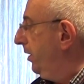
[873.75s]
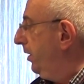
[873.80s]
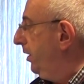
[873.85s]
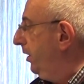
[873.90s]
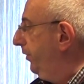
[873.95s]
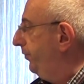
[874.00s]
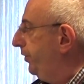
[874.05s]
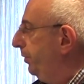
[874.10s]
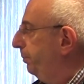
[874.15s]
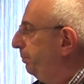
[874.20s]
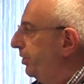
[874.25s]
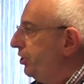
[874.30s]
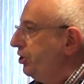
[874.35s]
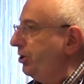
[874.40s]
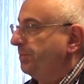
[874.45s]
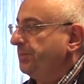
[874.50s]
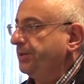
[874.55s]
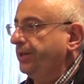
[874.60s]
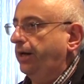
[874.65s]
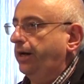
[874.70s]
If the
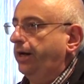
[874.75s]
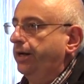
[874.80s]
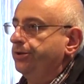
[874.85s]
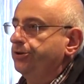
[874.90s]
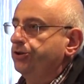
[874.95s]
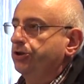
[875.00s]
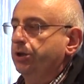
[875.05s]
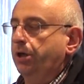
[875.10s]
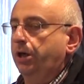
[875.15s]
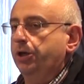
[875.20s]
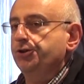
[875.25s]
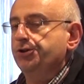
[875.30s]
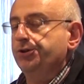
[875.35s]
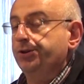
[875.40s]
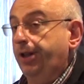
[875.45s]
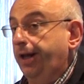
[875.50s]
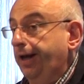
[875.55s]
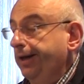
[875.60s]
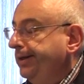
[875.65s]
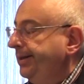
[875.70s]
bishops are exchanged,
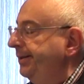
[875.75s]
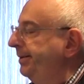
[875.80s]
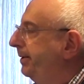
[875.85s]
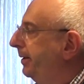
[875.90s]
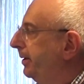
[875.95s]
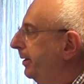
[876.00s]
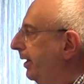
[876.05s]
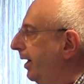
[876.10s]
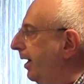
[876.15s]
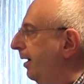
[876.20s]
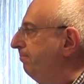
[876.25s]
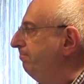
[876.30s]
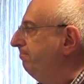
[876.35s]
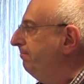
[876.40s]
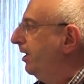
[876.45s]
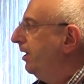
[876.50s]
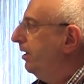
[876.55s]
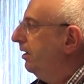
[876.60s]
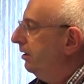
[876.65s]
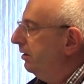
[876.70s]
like in the game,
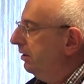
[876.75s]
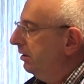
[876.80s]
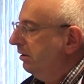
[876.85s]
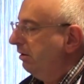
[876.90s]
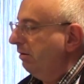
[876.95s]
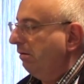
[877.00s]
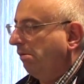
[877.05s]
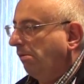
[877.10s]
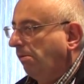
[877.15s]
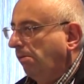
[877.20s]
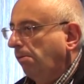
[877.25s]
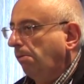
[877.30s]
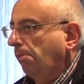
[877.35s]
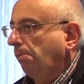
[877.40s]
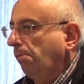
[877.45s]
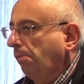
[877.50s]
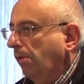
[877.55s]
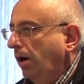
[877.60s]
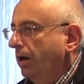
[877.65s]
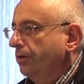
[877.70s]

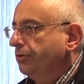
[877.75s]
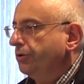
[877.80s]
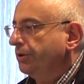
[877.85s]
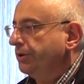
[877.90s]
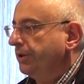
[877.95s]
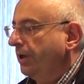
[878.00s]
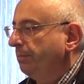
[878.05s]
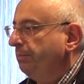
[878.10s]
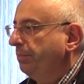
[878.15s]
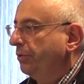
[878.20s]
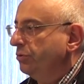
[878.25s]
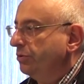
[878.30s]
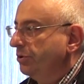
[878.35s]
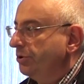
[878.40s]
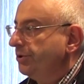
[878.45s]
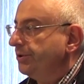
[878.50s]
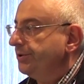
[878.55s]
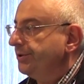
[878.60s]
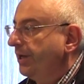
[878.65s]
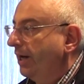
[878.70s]
also some
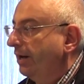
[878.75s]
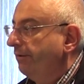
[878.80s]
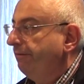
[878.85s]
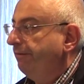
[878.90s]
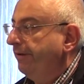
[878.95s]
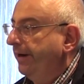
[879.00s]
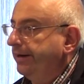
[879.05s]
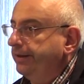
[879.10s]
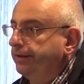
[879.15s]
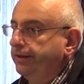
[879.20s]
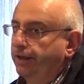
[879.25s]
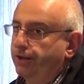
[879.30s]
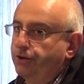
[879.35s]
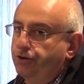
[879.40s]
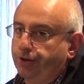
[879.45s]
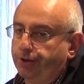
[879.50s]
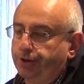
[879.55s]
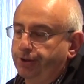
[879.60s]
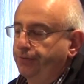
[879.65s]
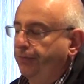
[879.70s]
positions are very
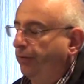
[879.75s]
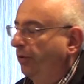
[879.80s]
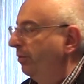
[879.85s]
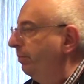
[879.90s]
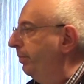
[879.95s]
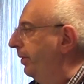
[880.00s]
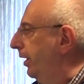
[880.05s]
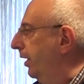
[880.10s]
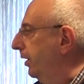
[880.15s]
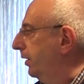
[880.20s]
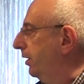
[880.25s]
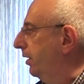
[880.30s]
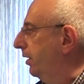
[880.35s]
dangerous for black.